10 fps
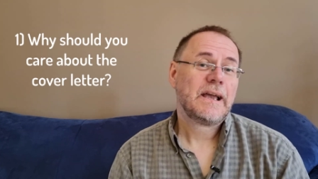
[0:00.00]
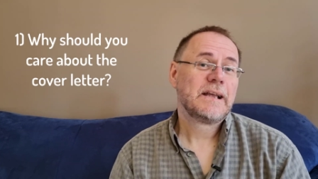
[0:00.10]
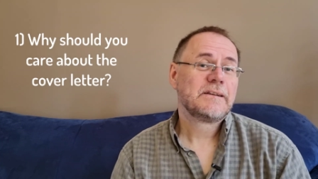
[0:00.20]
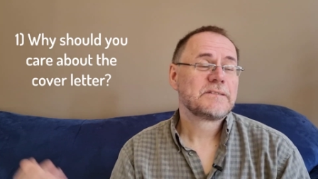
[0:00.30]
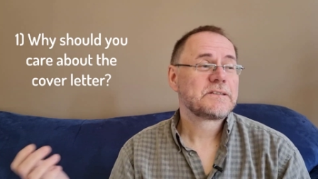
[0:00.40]

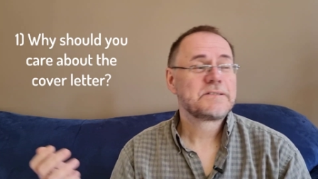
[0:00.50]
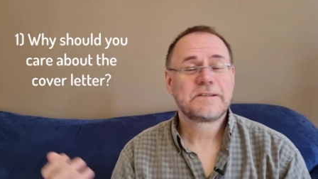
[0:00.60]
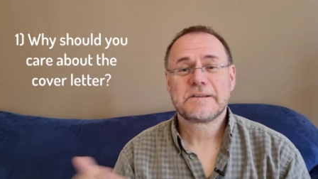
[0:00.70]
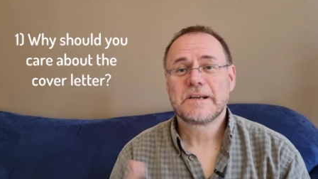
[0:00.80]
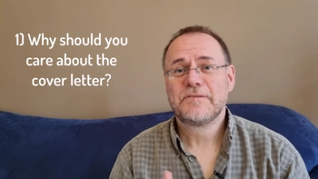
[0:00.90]
And as I
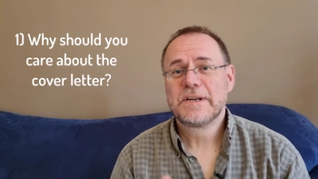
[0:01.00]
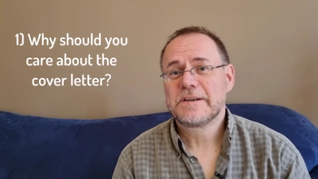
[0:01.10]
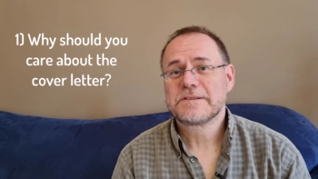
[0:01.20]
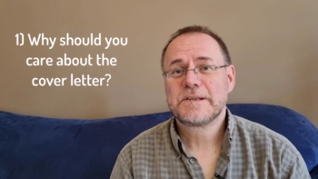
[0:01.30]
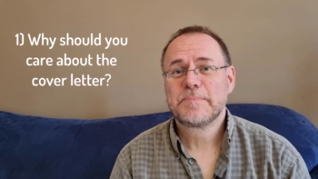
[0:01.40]
said, the cover
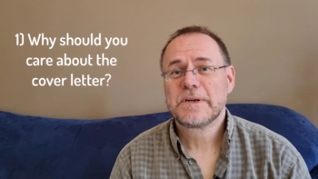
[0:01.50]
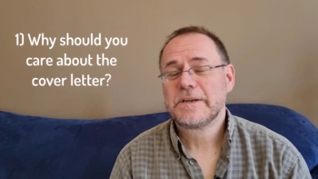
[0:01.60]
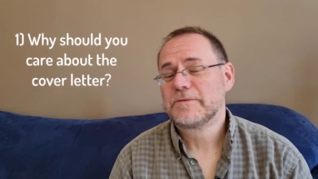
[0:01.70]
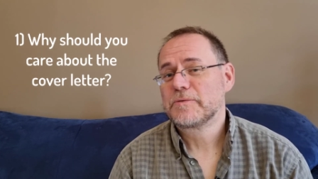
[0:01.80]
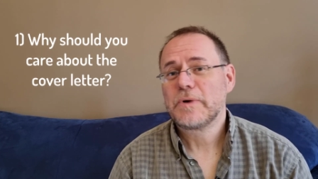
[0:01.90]
letter is
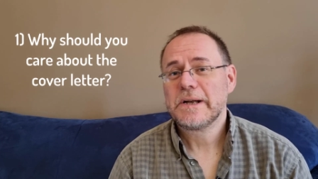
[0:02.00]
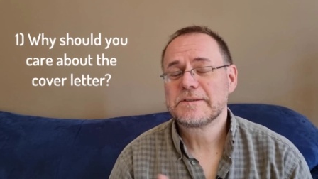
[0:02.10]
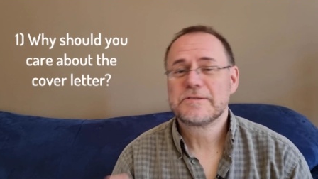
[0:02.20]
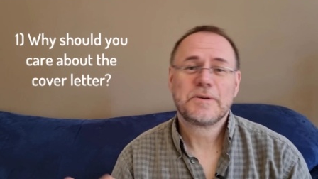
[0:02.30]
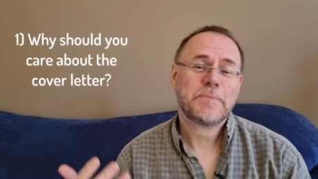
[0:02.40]
typically
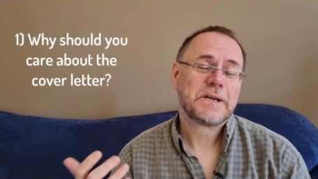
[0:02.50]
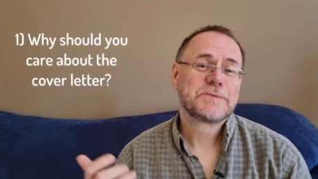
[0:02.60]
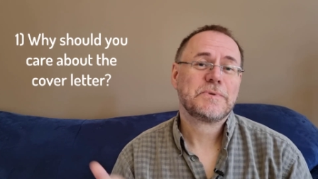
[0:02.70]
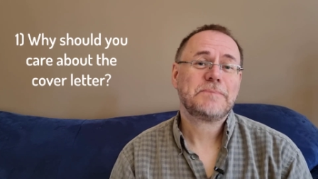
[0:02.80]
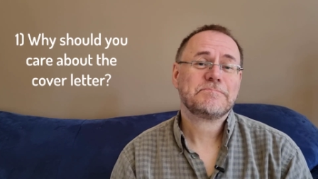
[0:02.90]
required, so you might
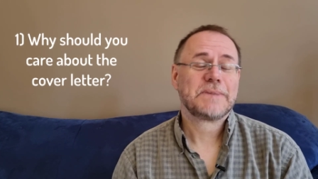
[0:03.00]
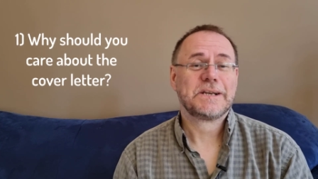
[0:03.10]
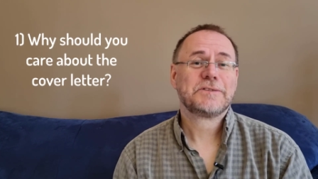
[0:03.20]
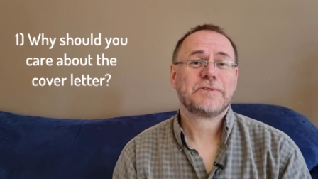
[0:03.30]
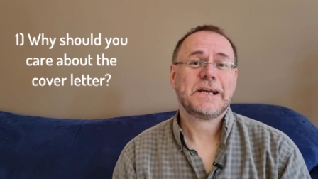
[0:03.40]
as well
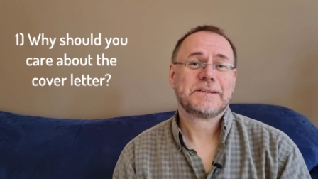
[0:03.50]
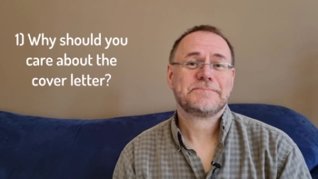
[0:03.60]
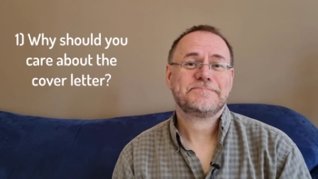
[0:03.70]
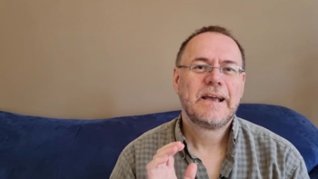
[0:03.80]
get it right.